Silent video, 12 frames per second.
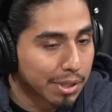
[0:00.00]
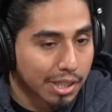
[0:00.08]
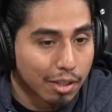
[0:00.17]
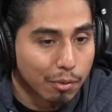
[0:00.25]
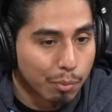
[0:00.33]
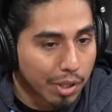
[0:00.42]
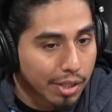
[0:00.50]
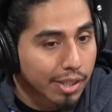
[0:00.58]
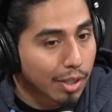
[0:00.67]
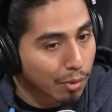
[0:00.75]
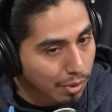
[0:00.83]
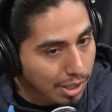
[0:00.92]
But they
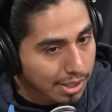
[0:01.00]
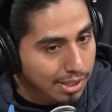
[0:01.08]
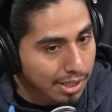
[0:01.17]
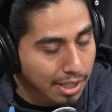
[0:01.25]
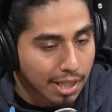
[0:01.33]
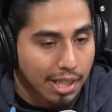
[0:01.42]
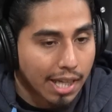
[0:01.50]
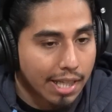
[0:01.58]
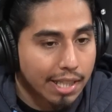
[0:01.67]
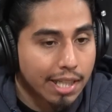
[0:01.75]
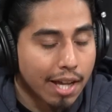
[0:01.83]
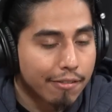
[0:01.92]
will listen.
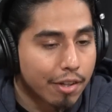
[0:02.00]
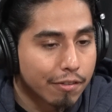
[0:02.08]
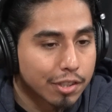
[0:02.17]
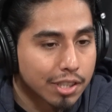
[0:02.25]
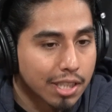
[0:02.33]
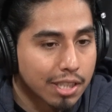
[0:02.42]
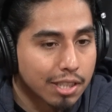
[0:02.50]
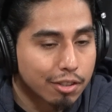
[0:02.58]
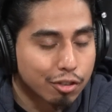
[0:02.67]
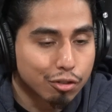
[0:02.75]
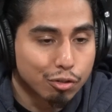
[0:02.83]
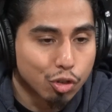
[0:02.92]
And then have you ever seen
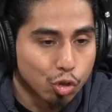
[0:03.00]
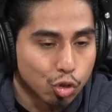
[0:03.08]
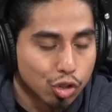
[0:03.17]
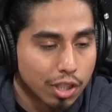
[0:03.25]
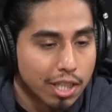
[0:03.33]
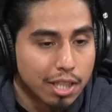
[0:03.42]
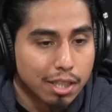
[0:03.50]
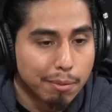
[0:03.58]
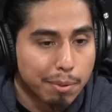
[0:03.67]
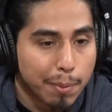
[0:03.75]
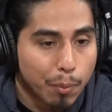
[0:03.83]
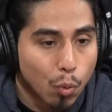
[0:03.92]
those the
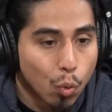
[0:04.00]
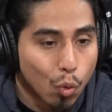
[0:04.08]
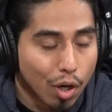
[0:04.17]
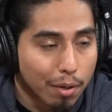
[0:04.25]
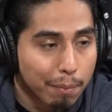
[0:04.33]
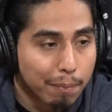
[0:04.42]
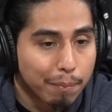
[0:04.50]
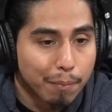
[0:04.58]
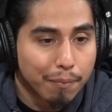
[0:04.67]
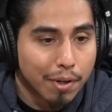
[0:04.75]
people who are